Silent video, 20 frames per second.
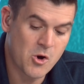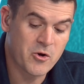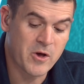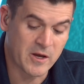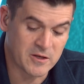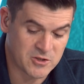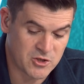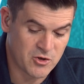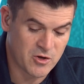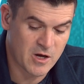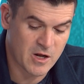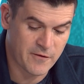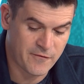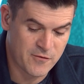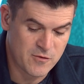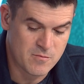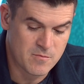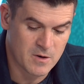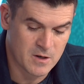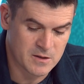Okay, so you got a
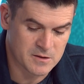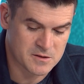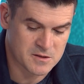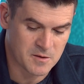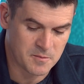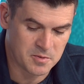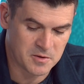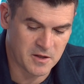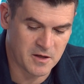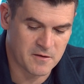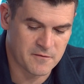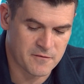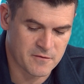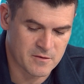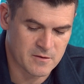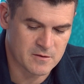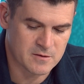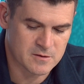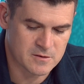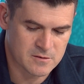few months to plan
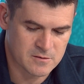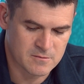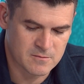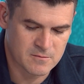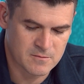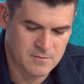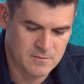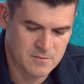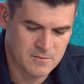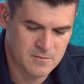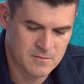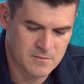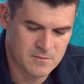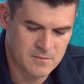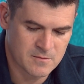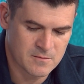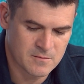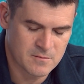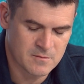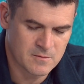for this.
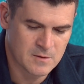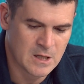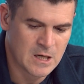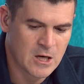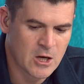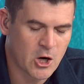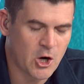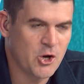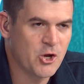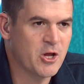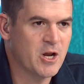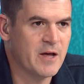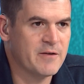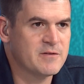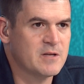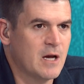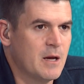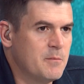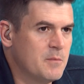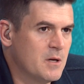Mm-hmm. Are you gonna
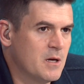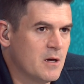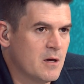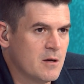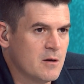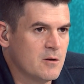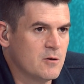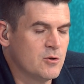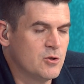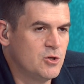have time to